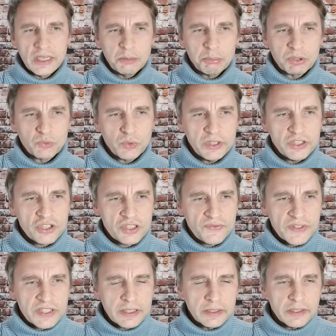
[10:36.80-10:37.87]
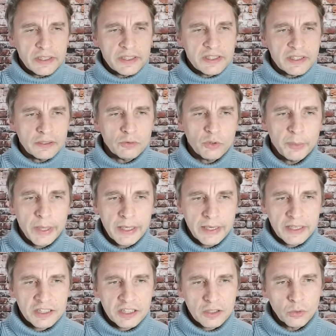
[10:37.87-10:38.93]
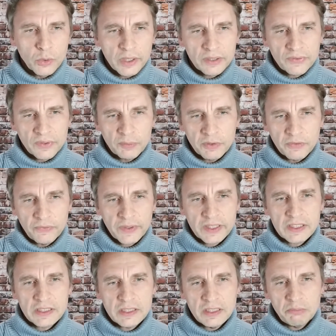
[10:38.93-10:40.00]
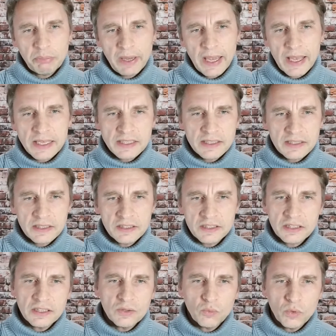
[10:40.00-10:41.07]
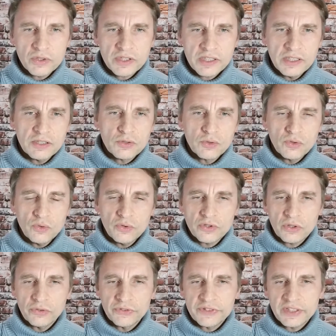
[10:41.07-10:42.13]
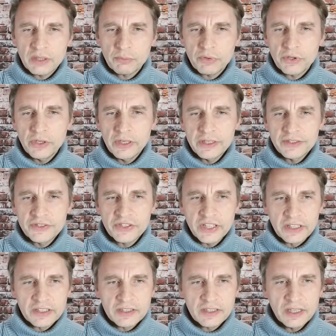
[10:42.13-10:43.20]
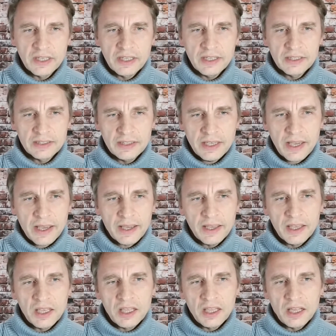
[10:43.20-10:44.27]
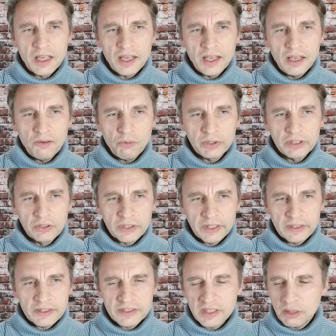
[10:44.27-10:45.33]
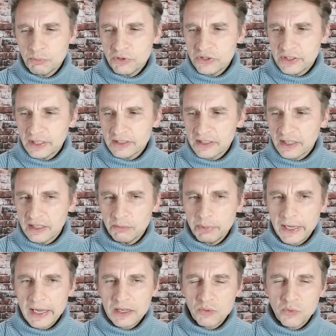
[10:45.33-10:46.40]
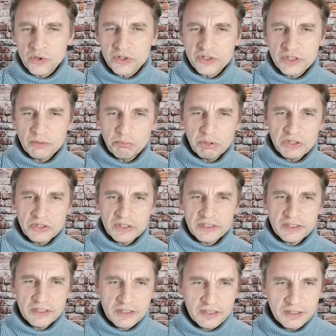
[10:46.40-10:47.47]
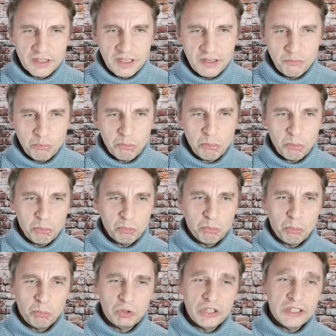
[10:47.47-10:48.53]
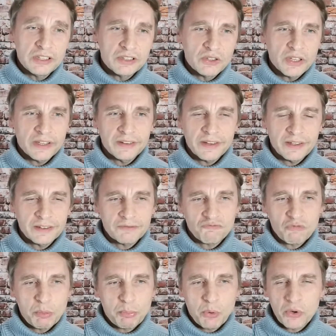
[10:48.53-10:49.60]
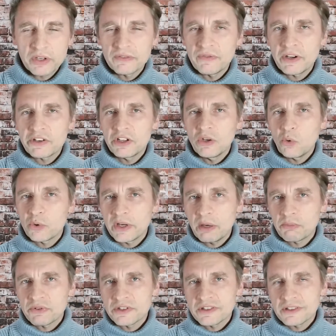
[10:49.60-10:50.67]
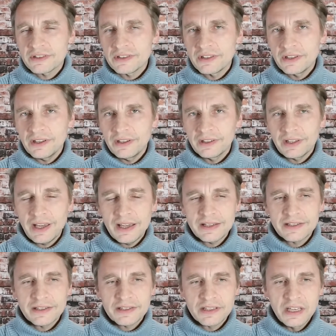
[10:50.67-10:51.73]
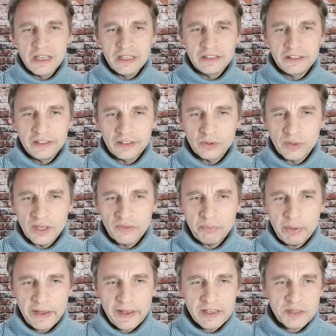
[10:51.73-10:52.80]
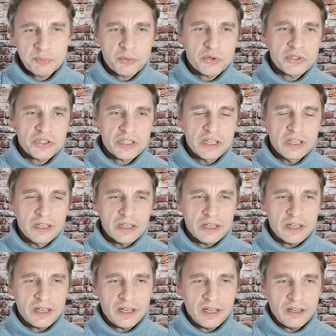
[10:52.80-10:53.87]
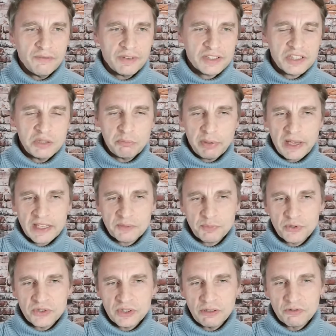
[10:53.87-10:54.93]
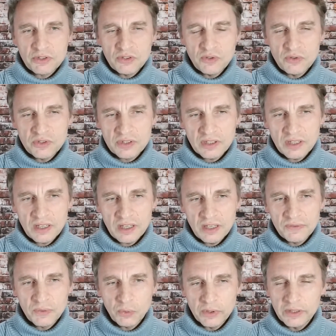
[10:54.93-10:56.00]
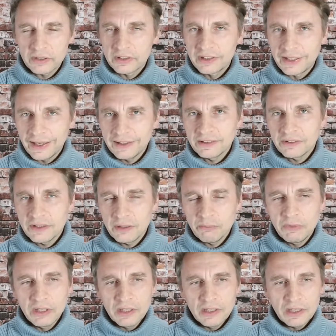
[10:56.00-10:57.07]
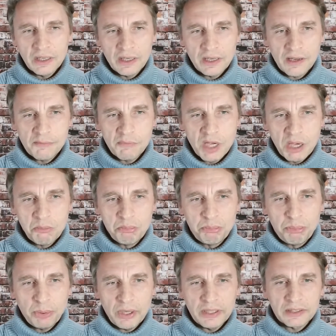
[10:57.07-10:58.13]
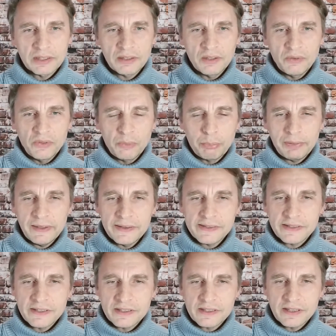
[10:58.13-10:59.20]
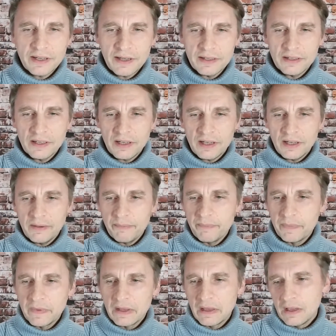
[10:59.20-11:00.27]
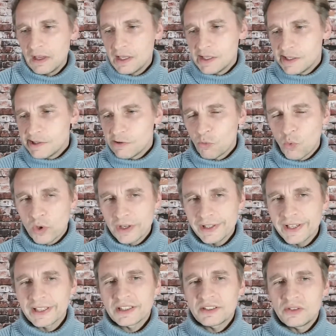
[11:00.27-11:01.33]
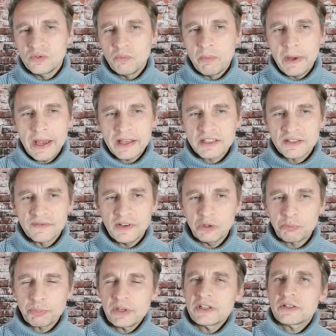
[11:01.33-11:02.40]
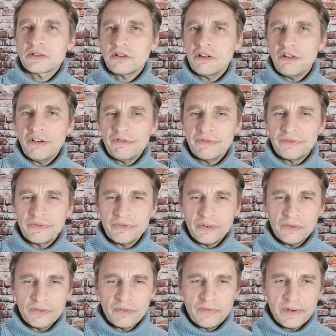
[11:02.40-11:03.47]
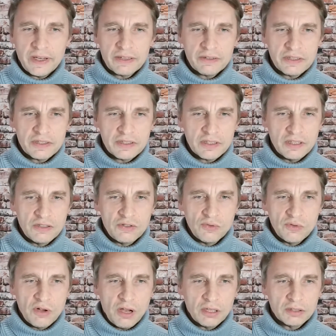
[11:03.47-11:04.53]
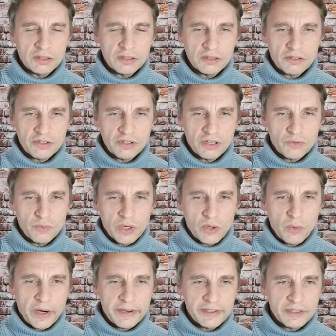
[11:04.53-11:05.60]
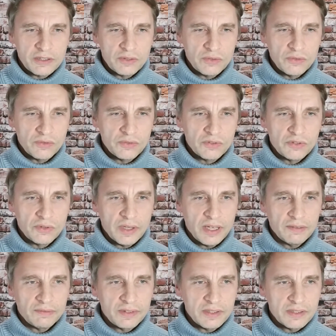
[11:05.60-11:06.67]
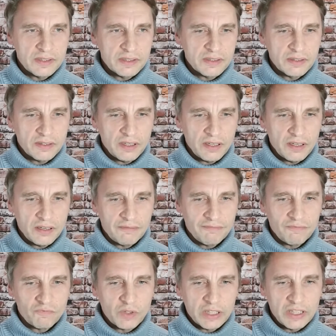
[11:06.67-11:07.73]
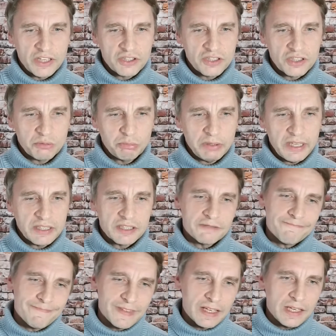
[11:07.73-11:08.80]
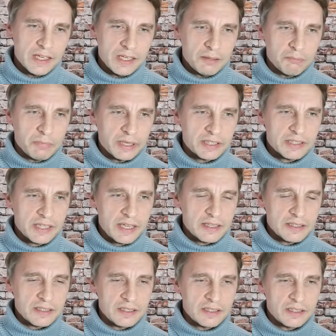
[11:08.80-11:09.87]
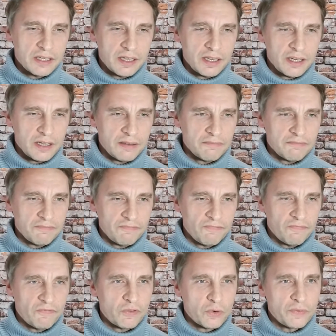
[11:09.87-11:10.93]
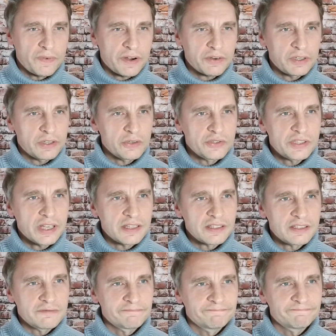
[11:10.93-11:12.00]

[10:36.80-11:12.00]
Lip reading: But religious facilities still remain excluded from the vaccine pass since it was introduced on December 6th. Yeah, when you look at these numbers, that's kind of backwards. Businesses that reported very low numbers in cases need to have passports. Vaccine passports now introduced if you want to get into them. But the places that were linked massive outbreaks of the virus are not required to have these regulations in place. Makes sense, for very little sense.